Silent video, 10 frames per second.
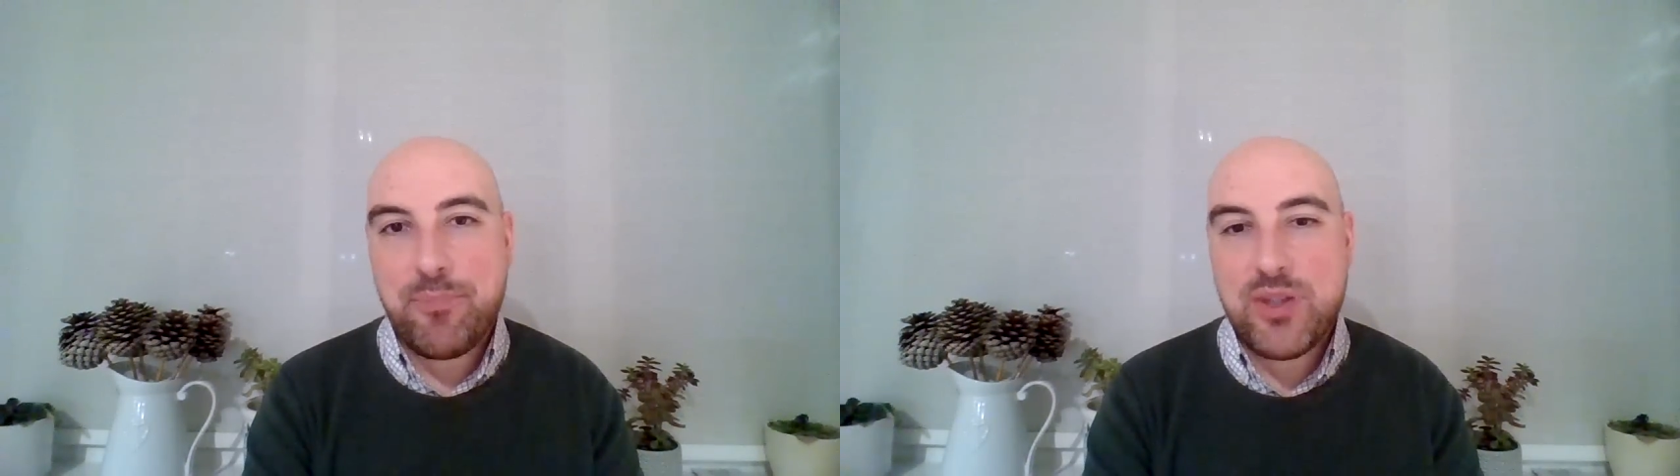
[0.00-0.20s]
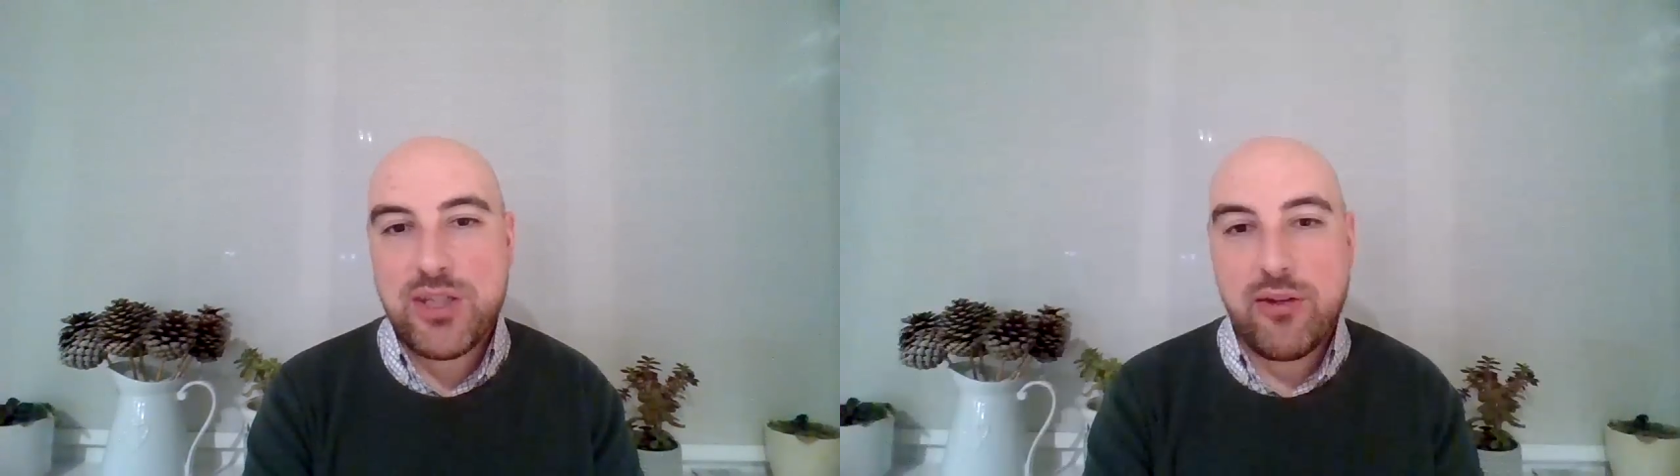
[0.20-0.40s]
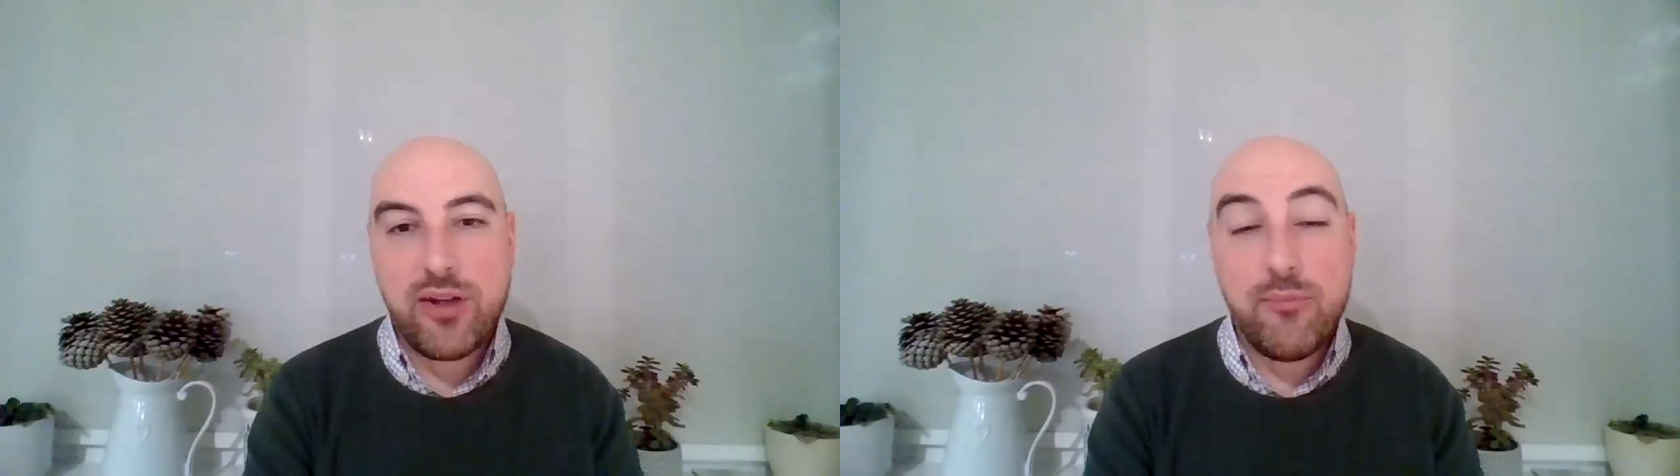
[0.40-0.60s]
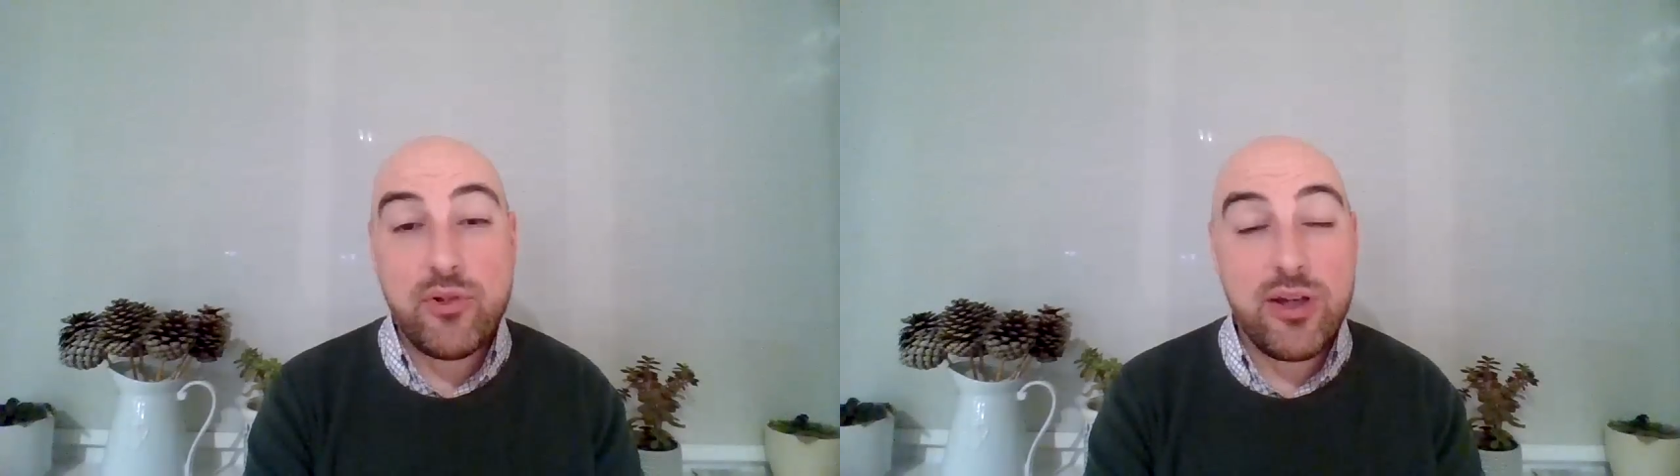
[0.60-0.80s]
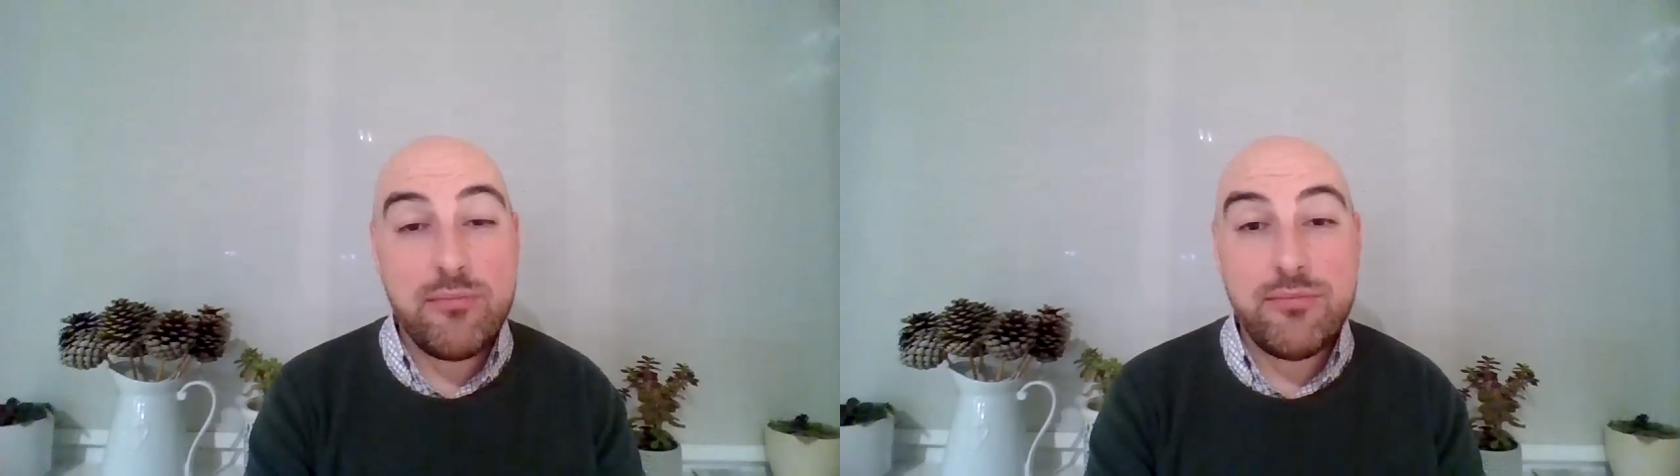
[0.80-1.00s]
So
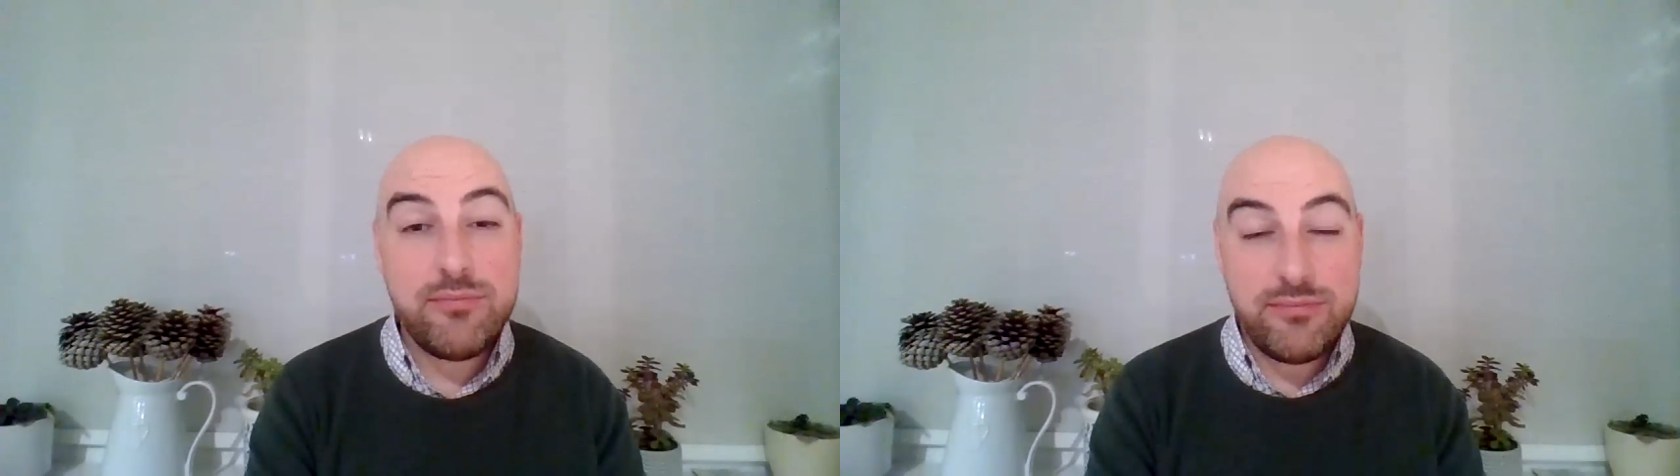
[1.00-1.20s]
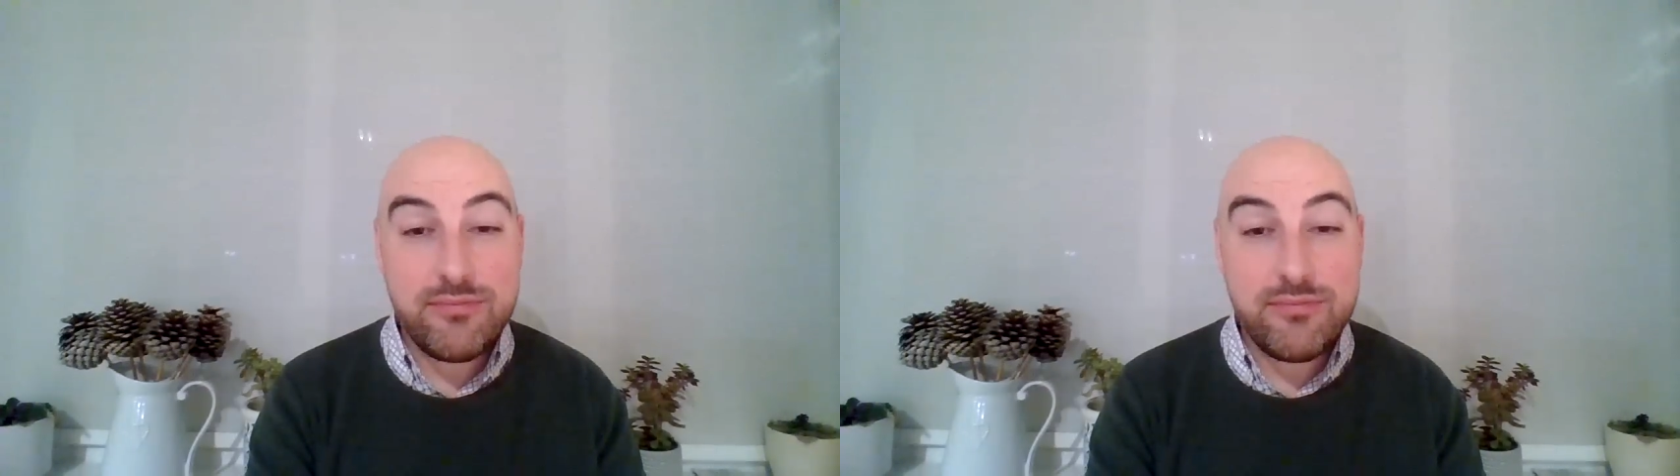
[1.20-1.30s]
I'm